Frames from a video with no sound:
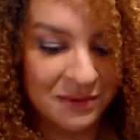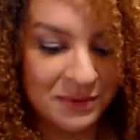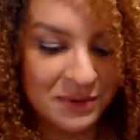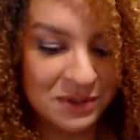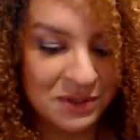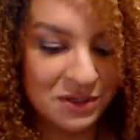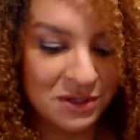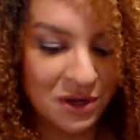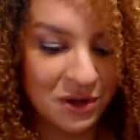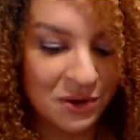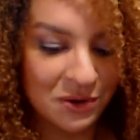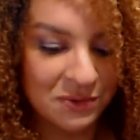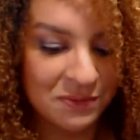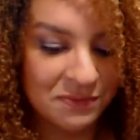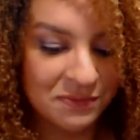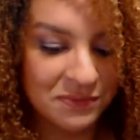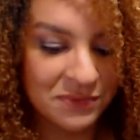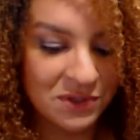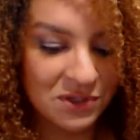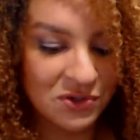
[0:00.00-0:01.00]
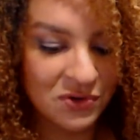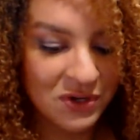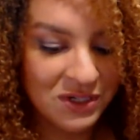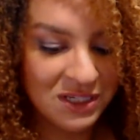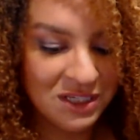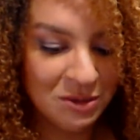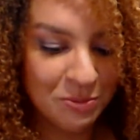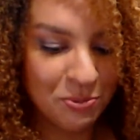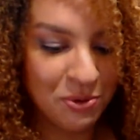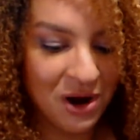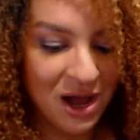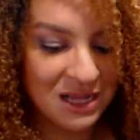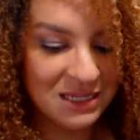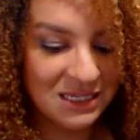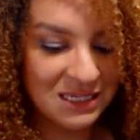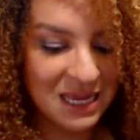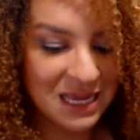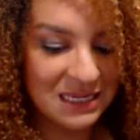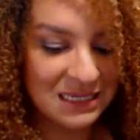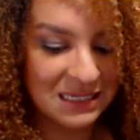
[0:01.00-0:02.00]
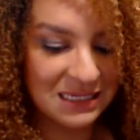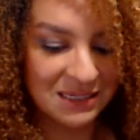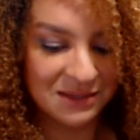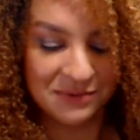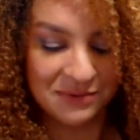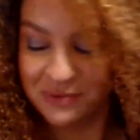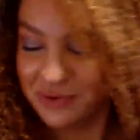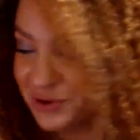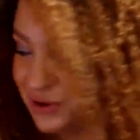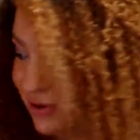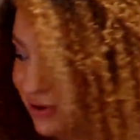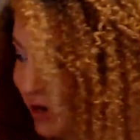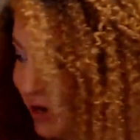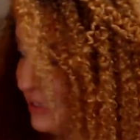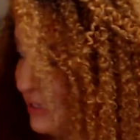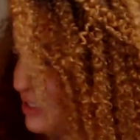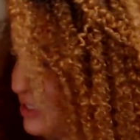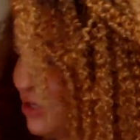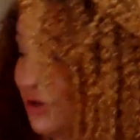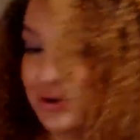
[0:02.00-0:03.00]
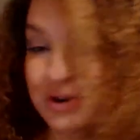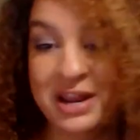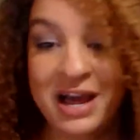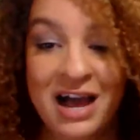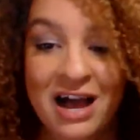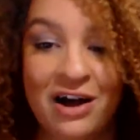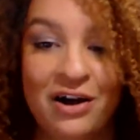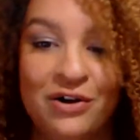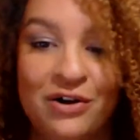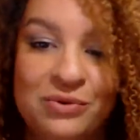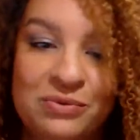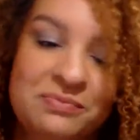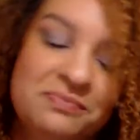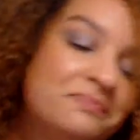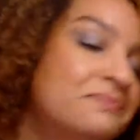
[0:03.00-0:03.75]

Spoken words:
So trust the process. All right, so now,